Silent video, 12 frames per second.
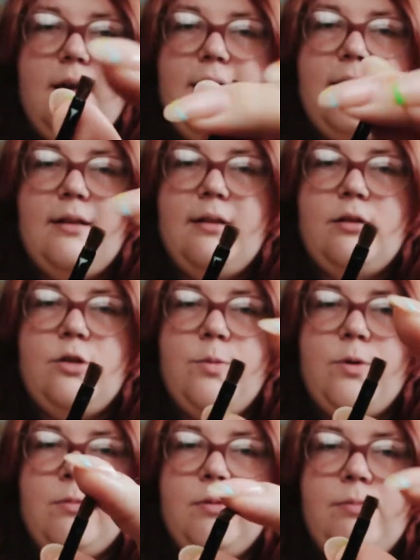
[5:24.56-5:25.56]
and you
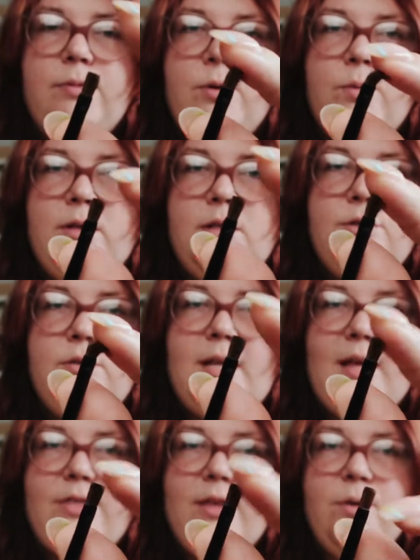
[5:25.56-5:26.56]
probably will do
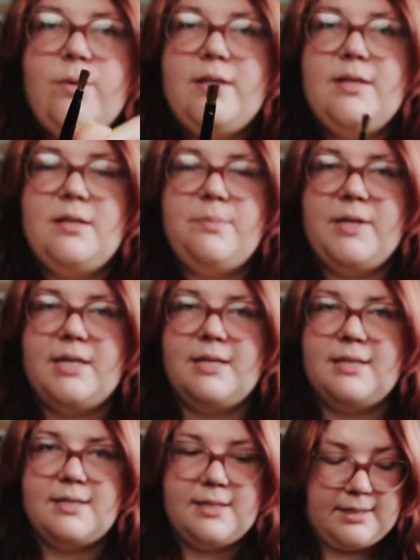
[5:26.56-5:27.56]
nothing with it
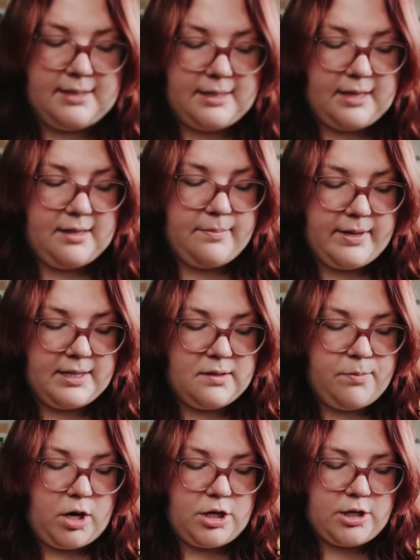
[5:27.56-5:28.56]
because it's not the
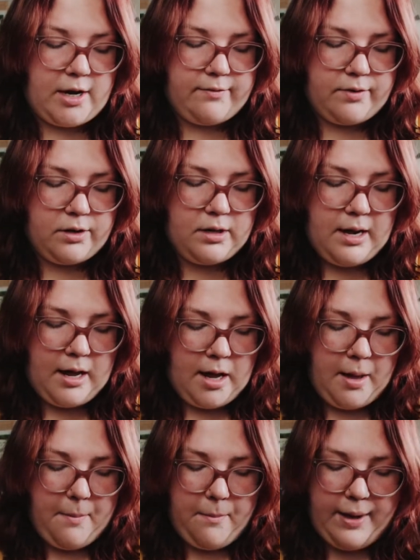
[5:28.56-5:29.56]
best brush ever.
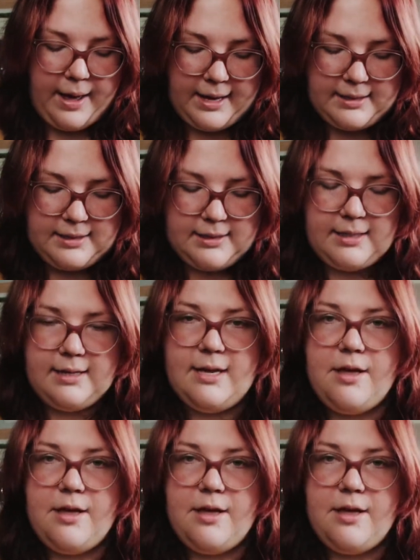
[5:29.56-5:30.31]
But